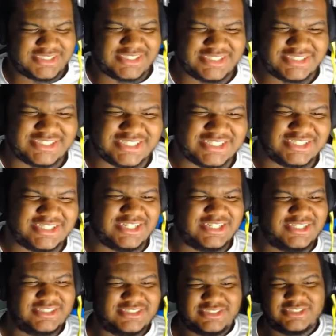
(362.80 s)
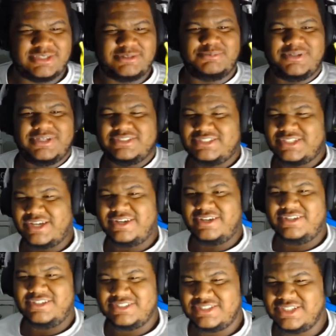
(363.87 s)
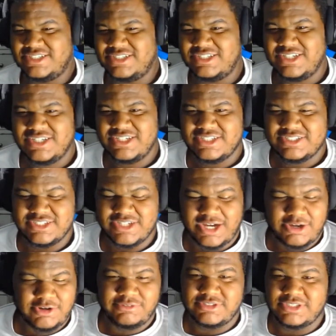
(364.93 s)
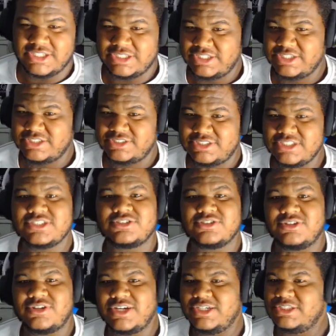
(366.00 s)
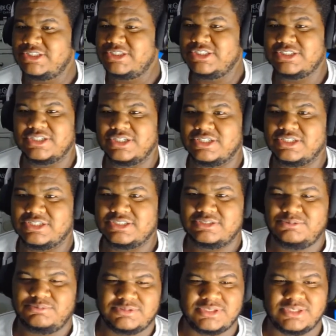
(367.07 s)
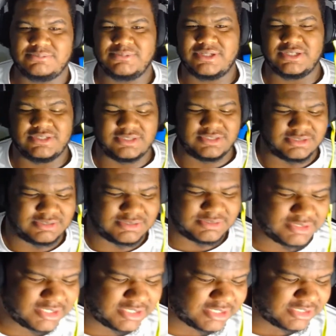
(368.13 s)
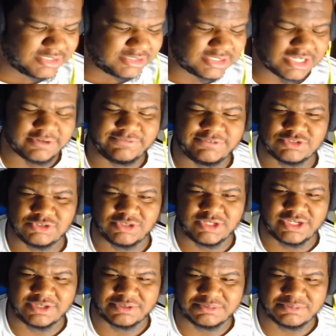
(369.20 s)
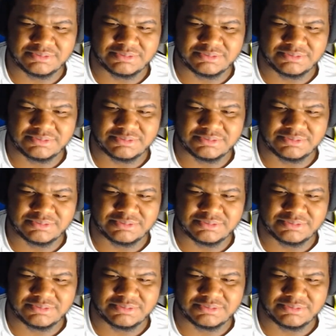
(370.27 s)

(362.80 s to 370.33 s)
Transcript: He said, something about sucker. He said, I don't know if he said, dear Jesus or Iron Jesus, something about sacrificial lamb.